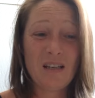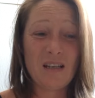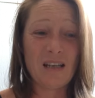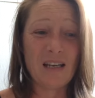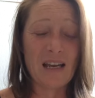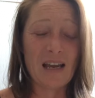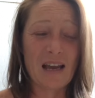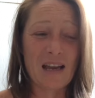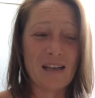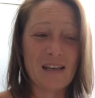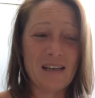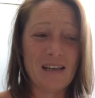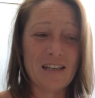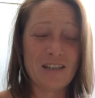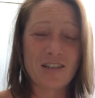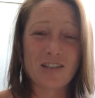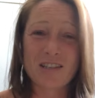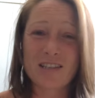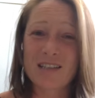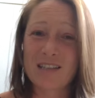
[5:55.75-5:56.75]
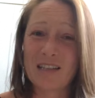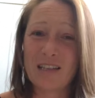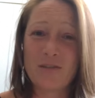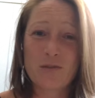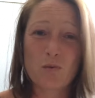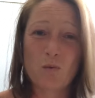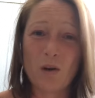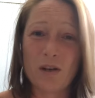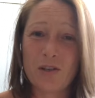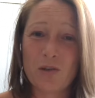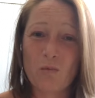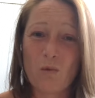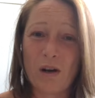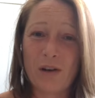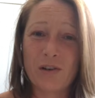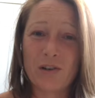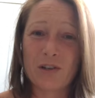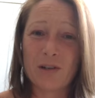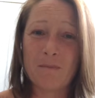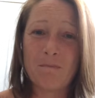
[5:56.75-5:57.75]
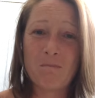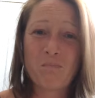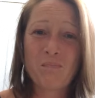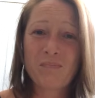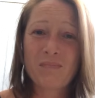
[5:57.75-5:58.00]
and it just leaves one to wonder